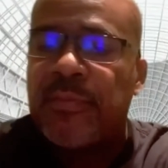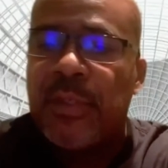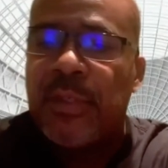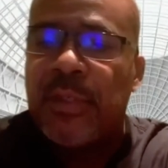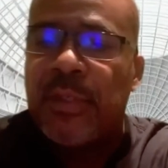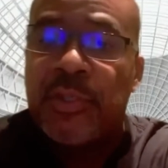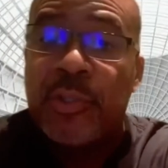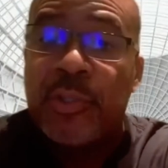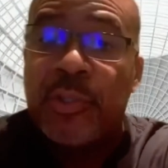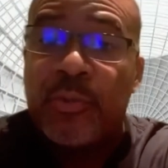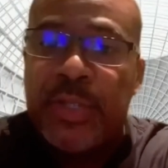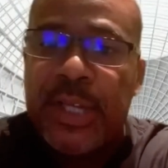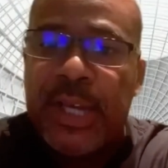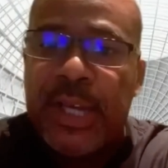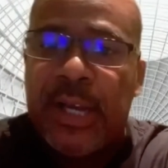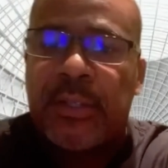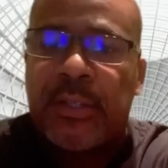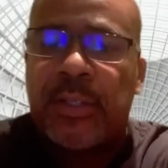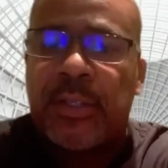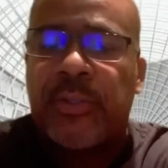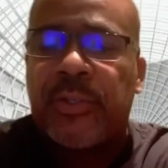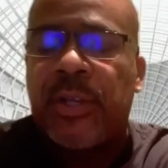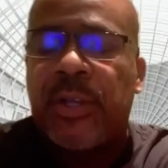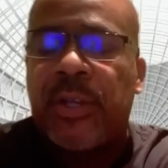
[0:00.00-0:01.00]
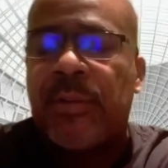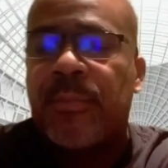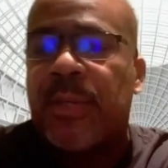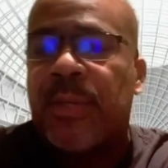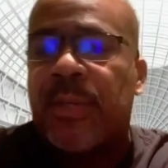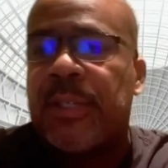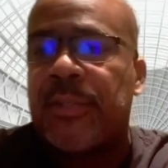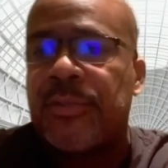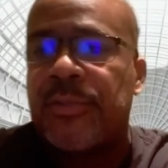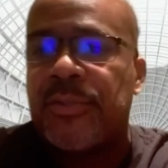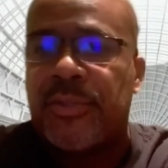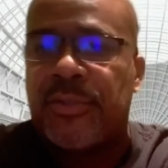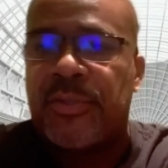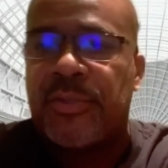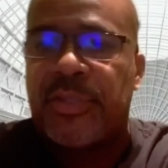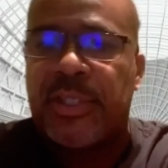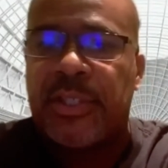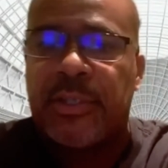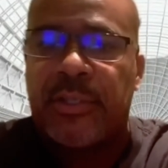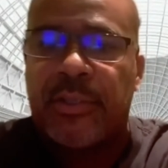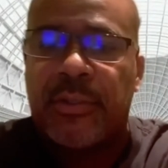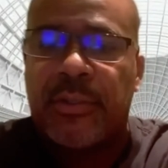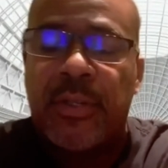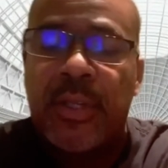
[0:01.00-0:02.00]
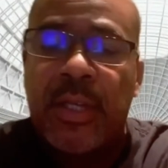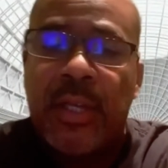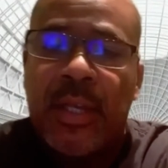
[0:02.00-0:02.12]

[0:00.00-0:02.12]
do download our models, you still